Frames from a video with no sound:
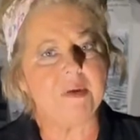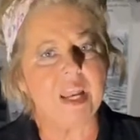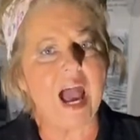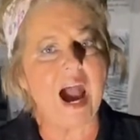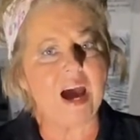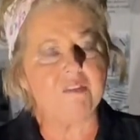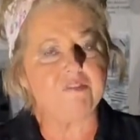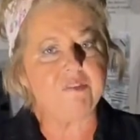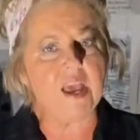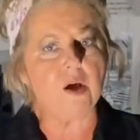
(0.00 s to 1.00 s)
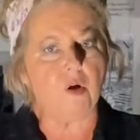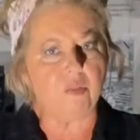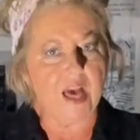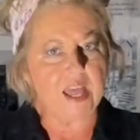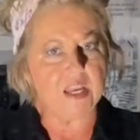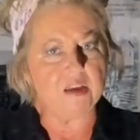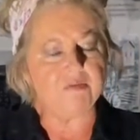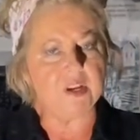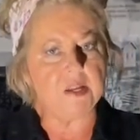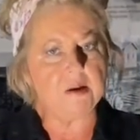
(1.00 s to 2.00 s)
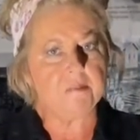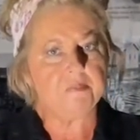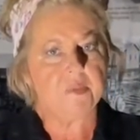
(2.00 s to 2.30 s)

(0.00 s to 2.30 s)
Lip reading: night fell that evening,